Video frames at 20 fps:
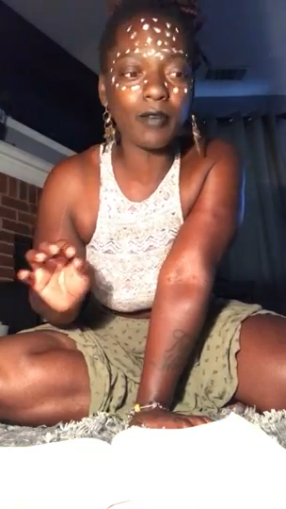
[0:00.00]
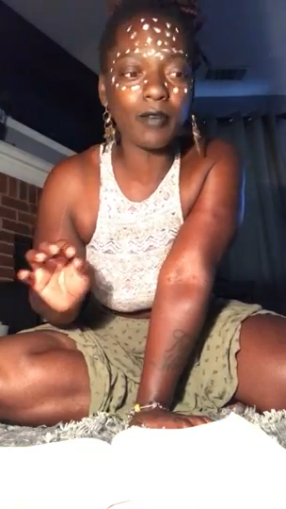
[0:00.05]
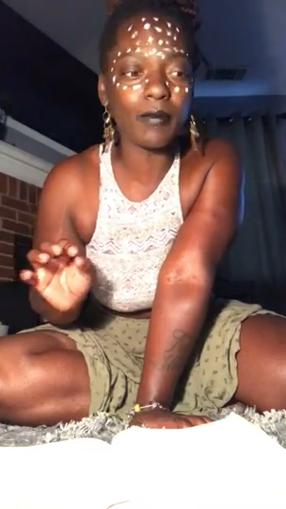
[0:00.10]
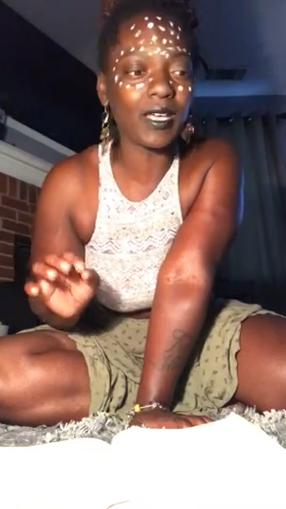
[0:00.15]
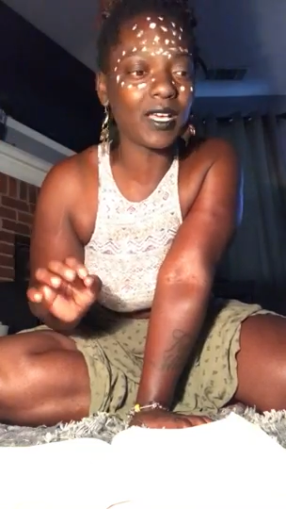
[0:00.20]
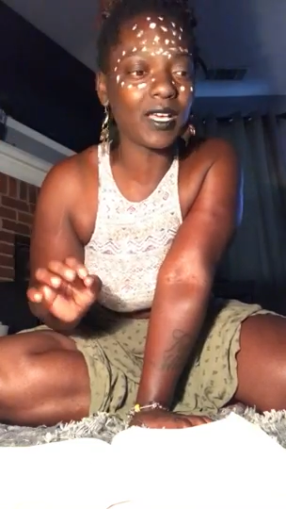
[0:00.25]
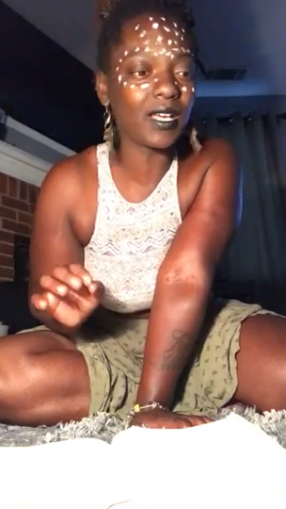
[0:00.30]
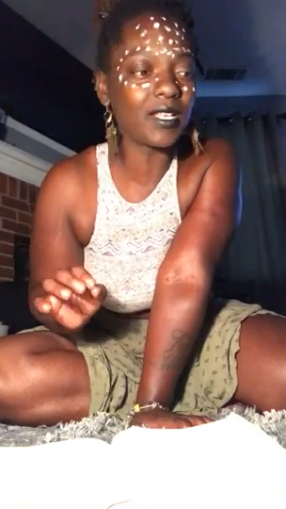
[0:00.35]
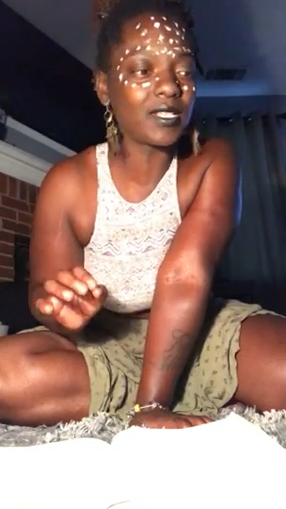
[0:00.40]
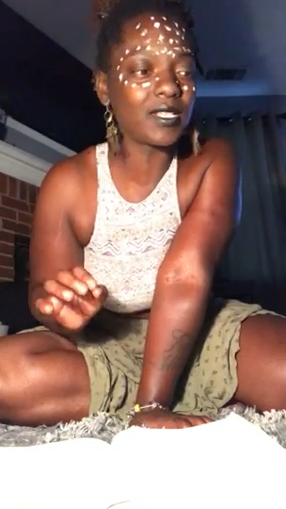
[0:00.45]

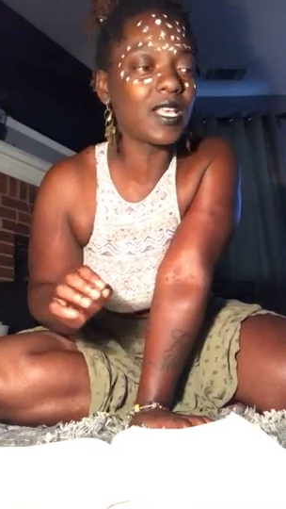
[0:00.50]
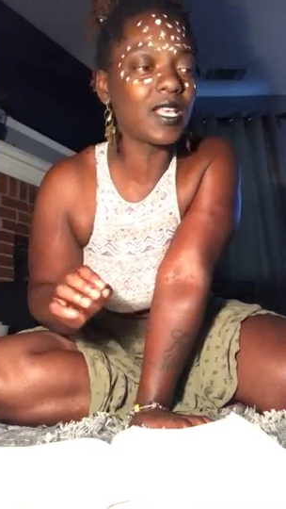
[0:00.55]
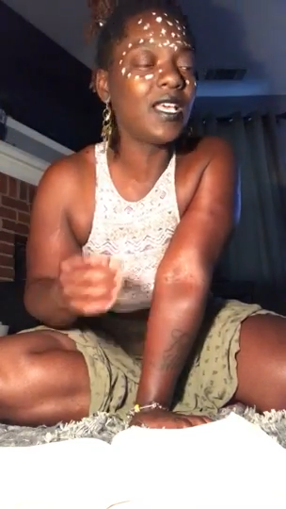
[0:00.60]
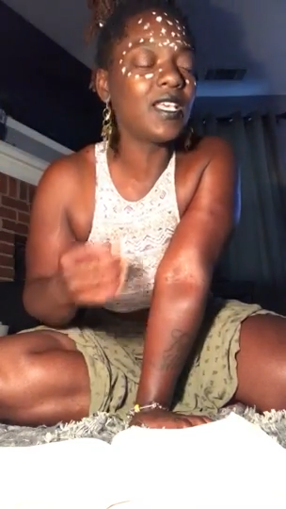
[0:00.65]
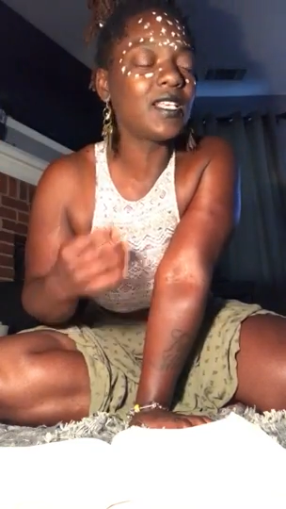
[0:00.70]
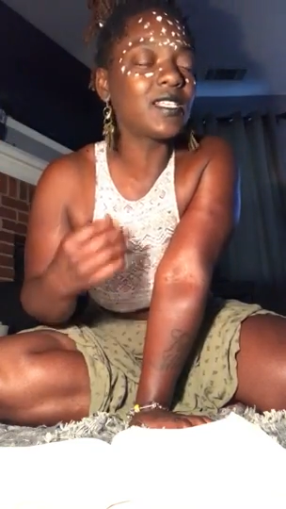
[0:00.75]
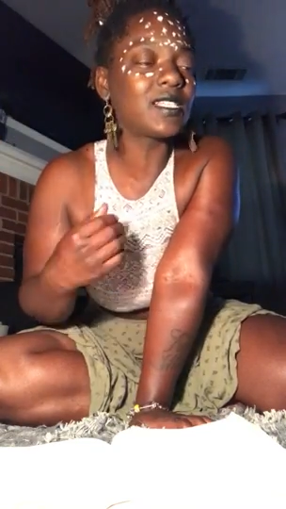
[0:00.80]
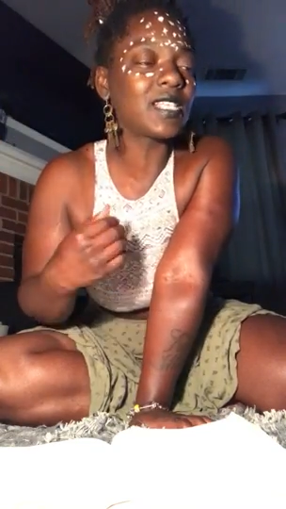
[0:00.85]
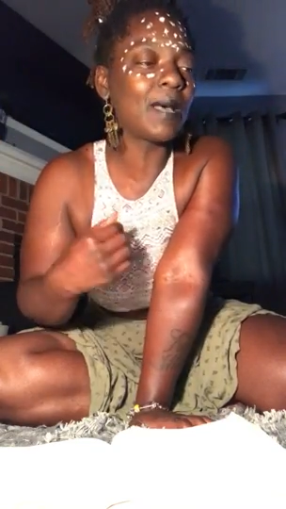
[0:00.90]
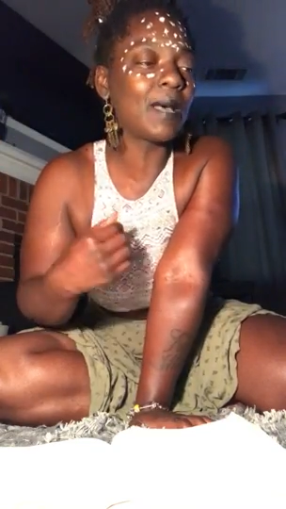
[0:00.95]
because
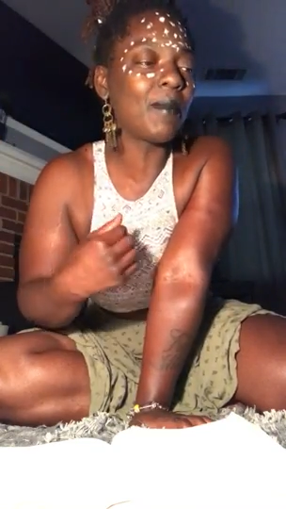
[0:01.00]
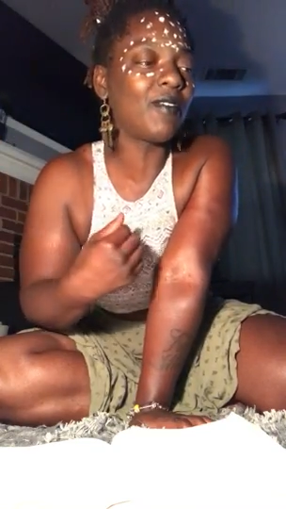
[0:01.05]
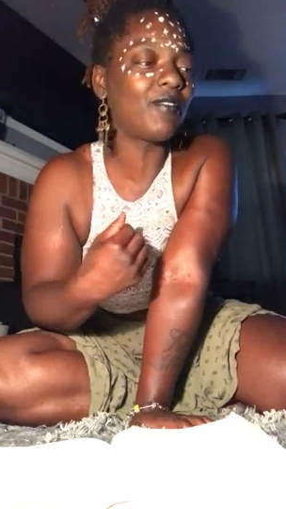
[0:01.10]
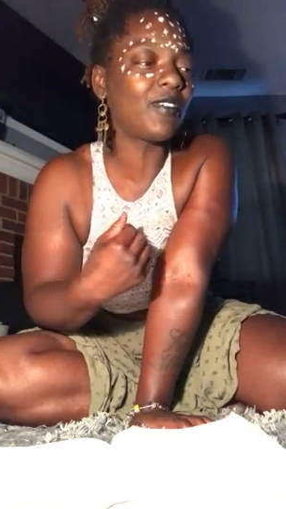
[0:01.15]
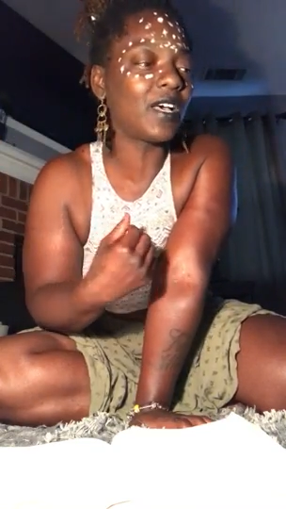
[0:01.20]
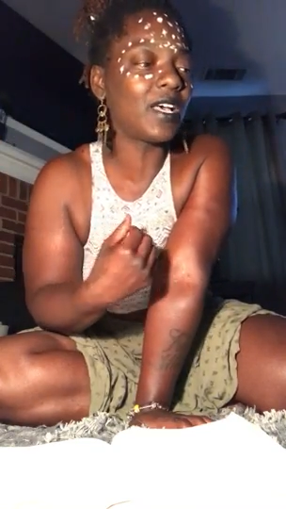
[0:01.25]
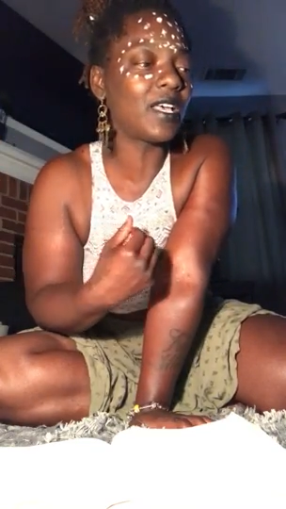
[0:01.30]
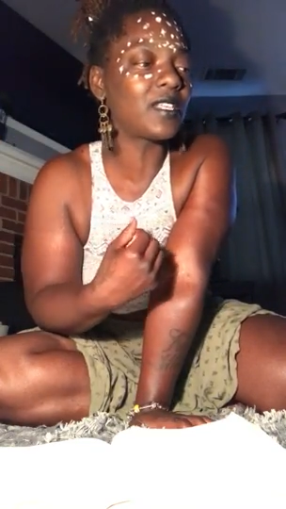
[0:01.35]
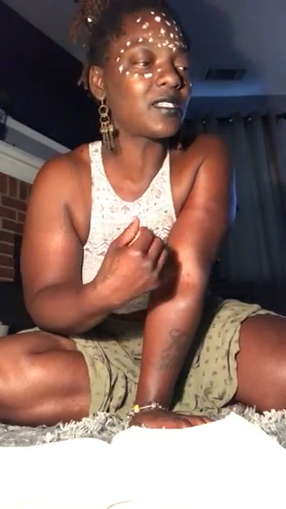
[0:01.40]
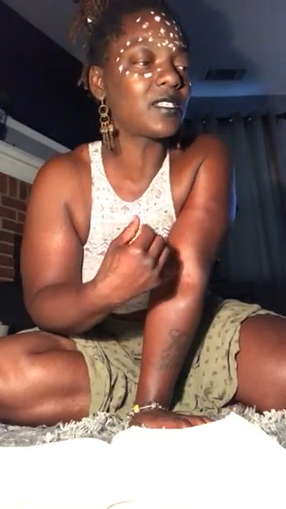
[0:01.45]
some of
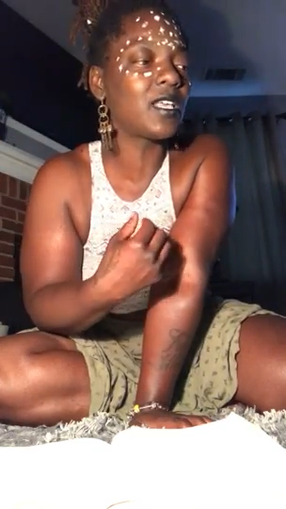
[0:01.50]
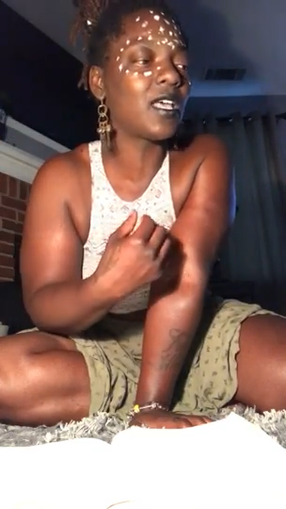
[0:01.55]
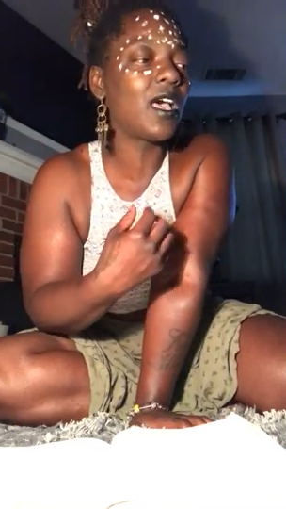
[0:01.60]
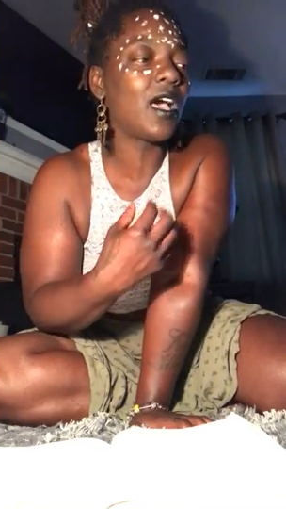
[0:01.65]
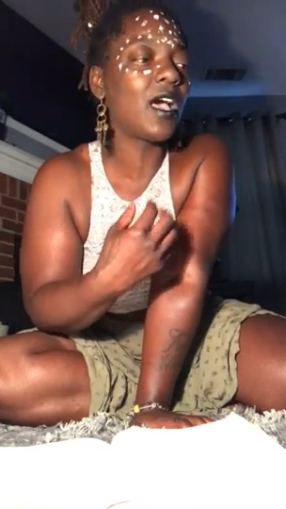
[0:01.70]
us